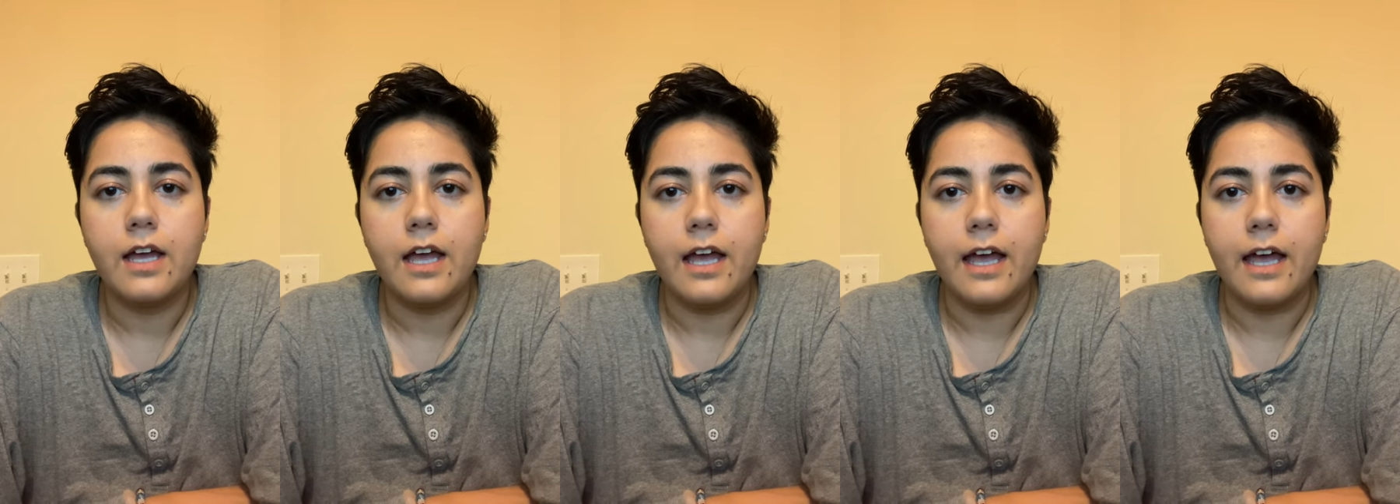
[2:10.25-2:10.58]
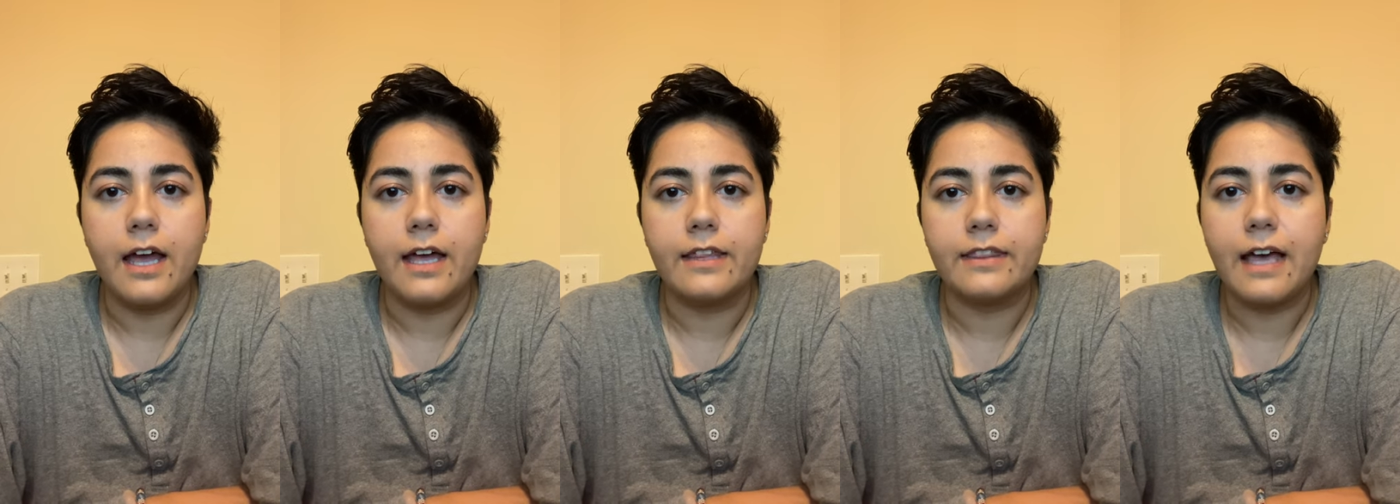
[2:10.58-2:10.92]

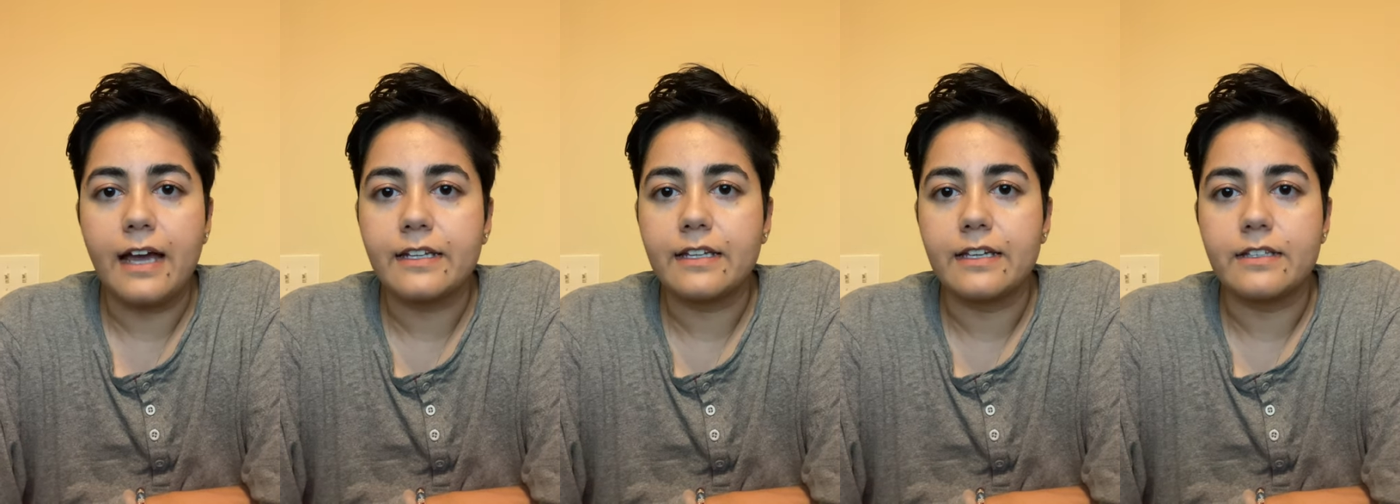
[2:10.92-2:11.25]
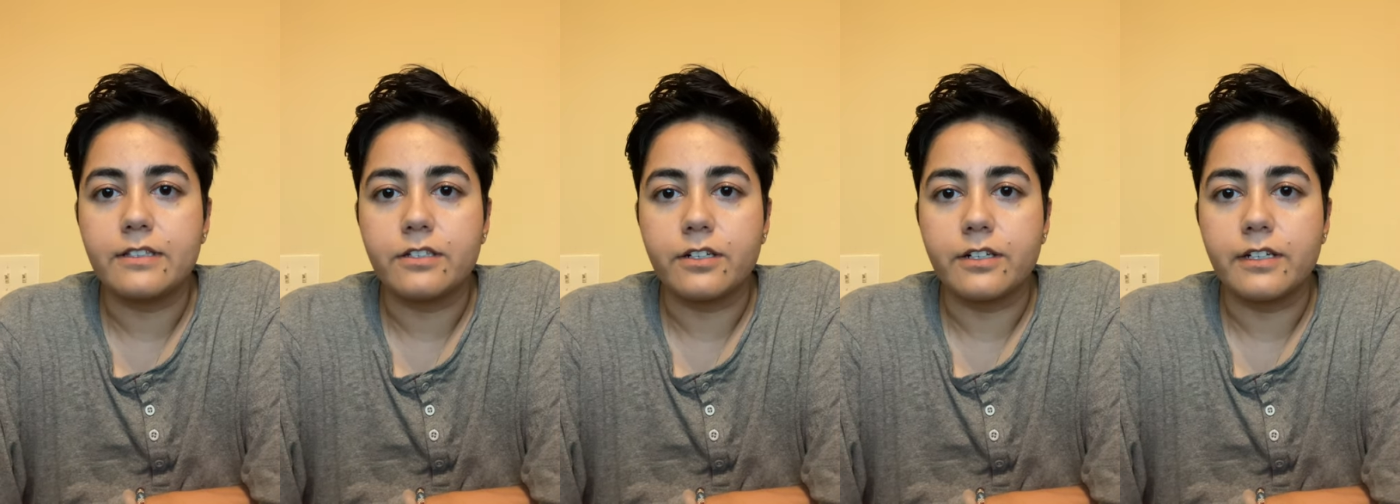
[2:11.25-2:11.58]
and that could
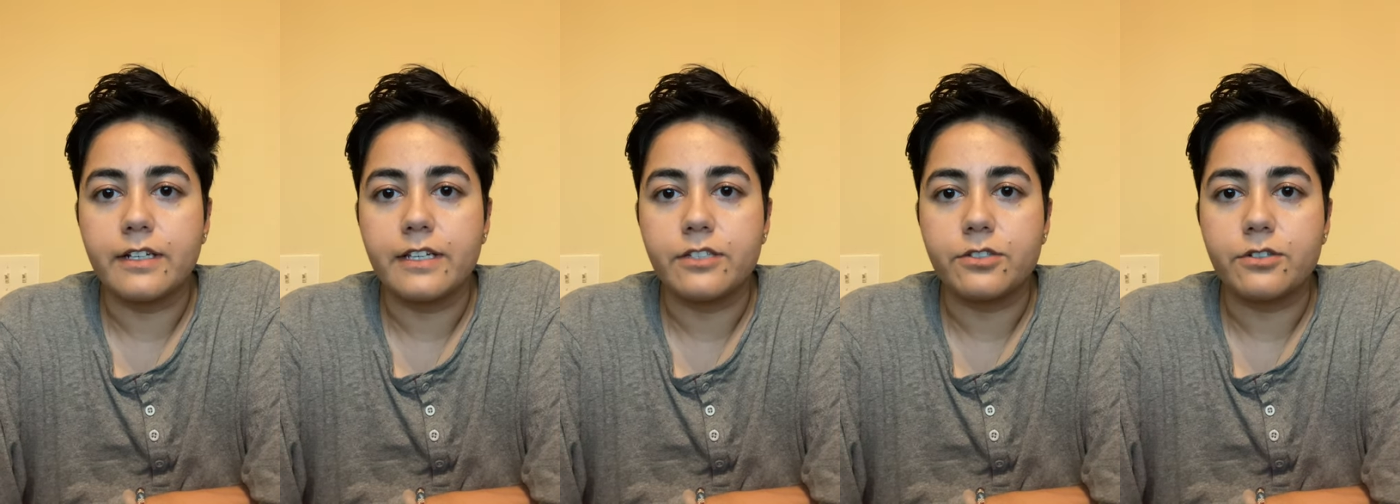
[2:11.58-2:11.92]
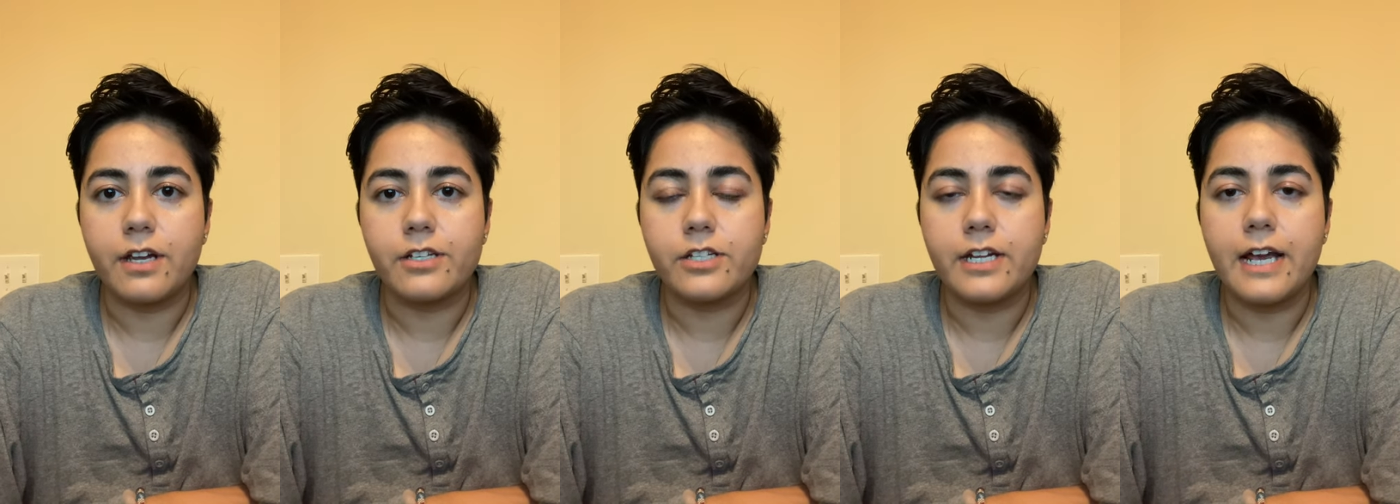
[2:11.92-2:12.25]
certainly
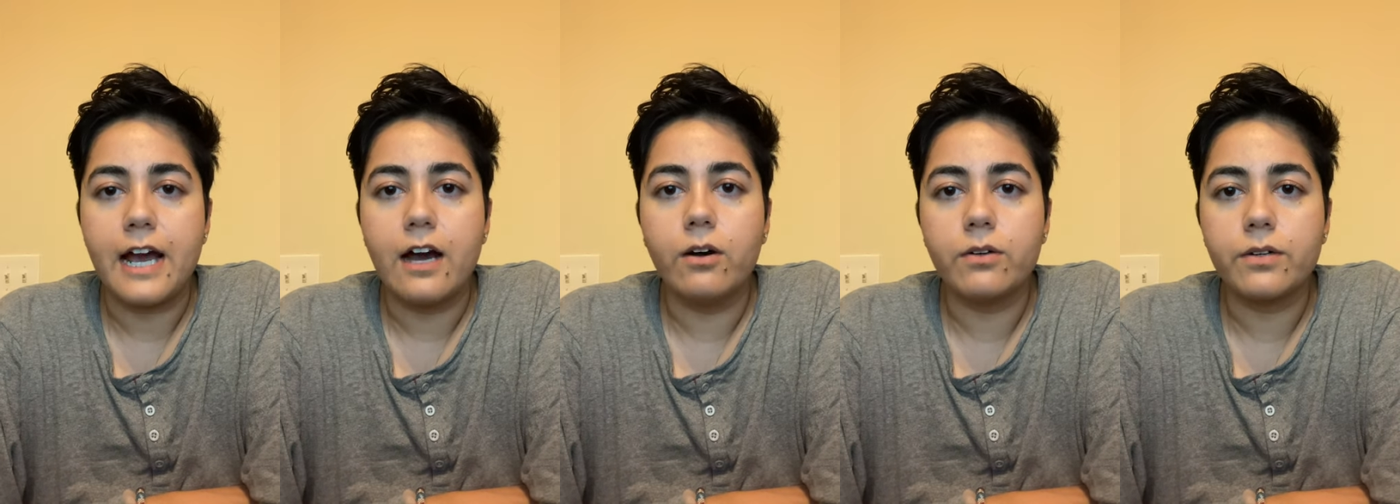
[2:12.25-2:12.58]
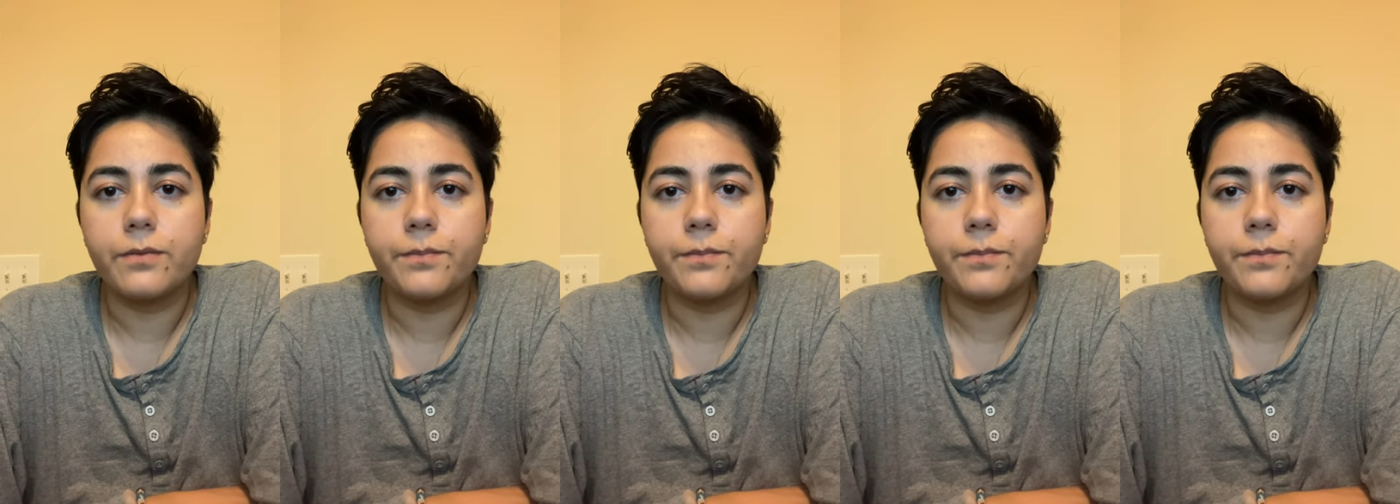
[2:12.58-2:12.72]
stretch it out